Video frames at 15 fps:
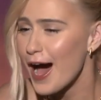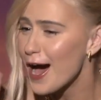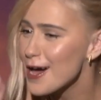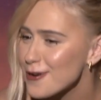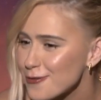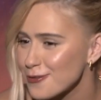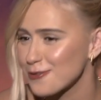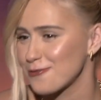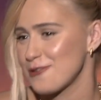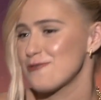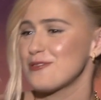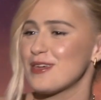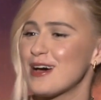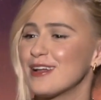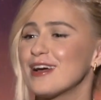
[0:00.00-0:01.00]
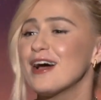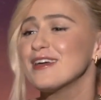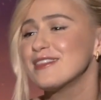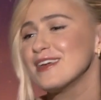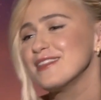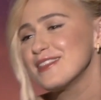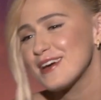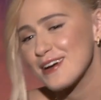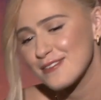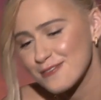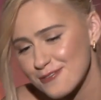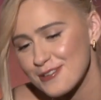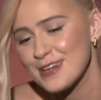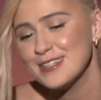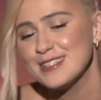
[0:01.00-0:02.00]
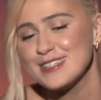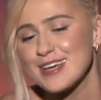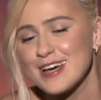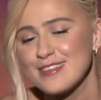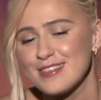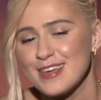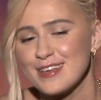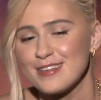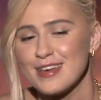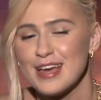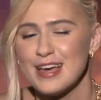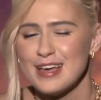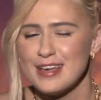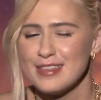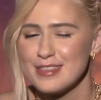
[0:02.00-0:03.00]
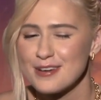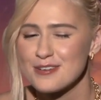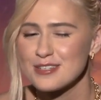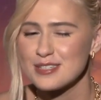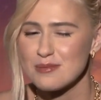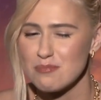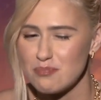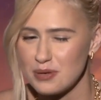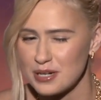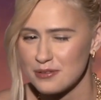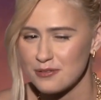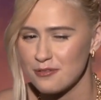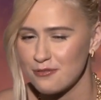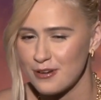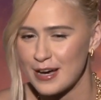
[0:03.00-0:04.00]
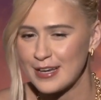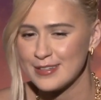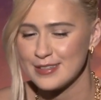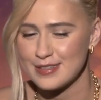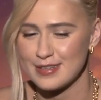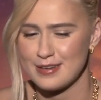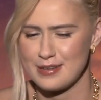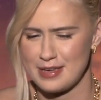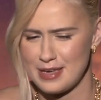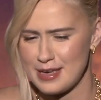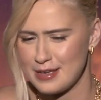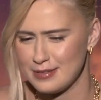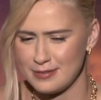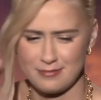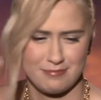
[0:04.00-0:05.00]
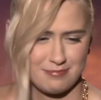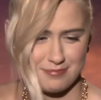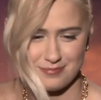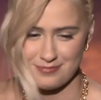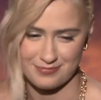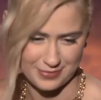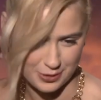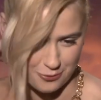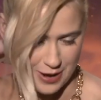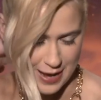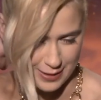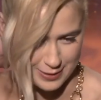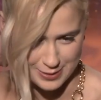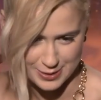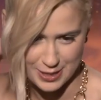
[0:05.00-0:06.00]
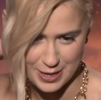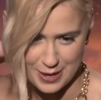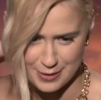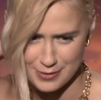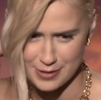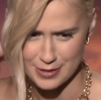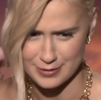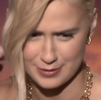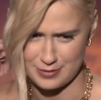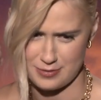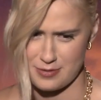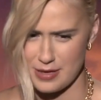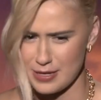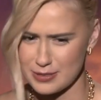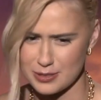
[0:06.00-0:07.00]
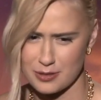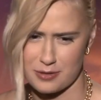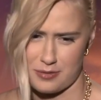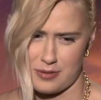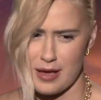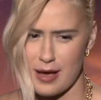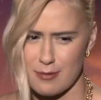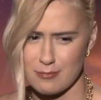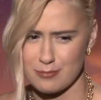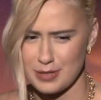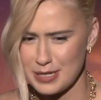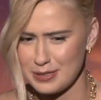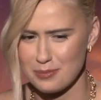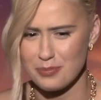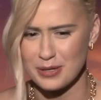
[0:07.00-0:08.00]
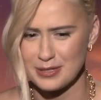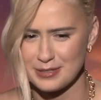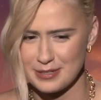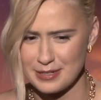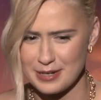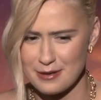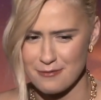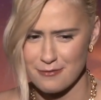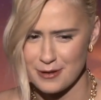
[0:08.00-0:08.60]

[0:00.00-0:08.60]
I don't agree with that. I think they're friends. I think there is a bit of a fight in Kraglin's head that that's um, independent, and I